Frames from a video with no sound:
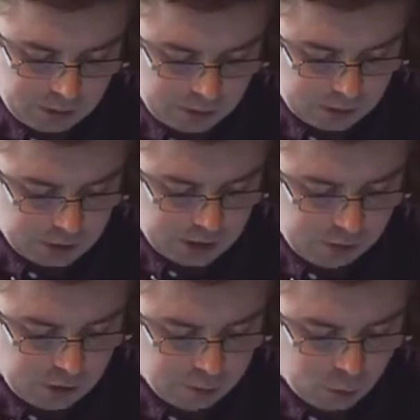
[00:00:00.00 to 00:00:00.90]

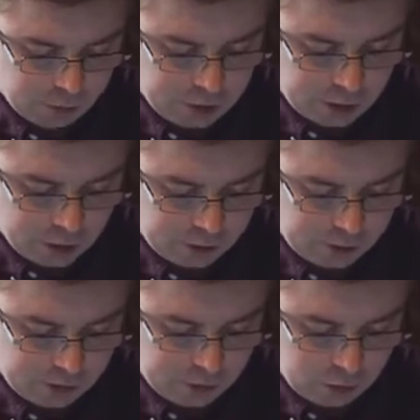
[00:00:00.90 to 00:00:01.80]
Safely aboard the yacht,
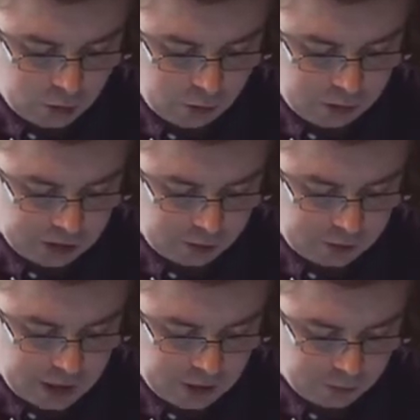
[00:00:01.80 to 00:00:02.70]
the crew settled
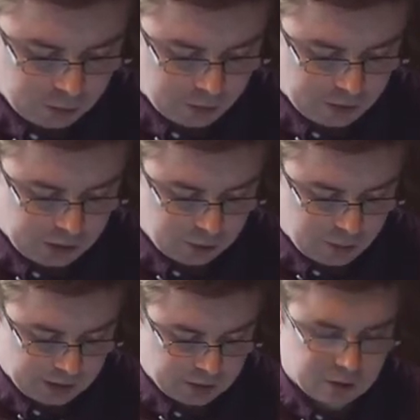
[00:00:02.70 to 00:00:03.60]
down to what they
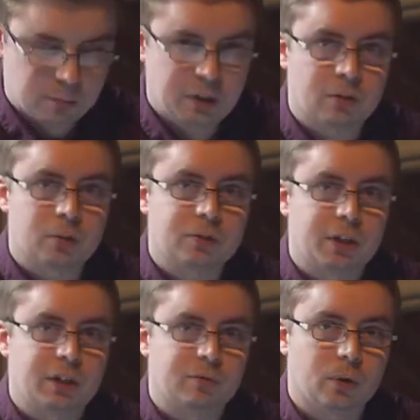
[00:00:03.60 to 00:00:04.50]
expected to be a
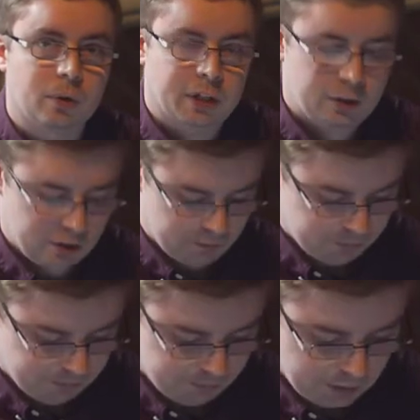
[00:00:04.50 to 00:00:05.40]
routine voyage.
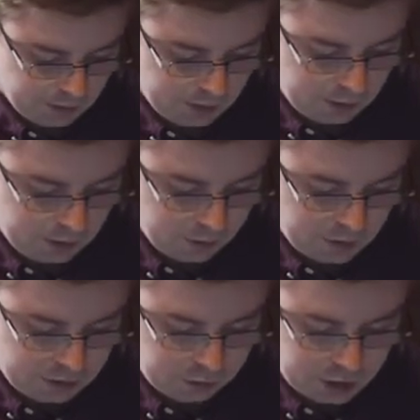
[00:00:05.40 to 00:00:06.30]
The
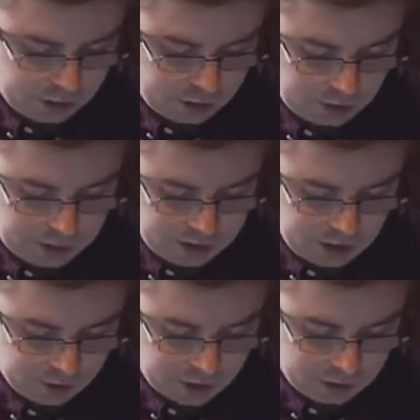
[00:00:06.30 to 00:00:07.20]
vessel touched at
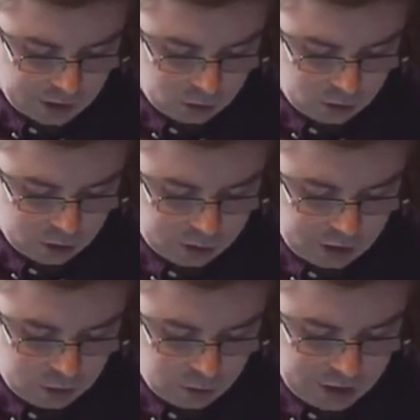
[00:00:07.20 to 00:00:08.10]
Madeira and crossed the
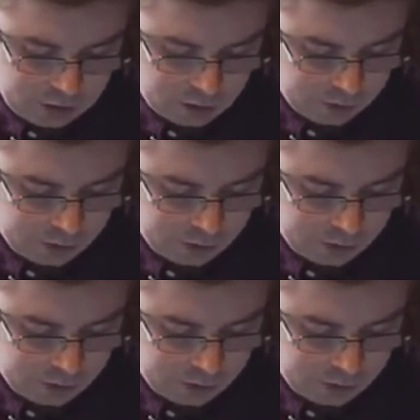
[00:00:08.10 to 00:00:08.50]
equator on the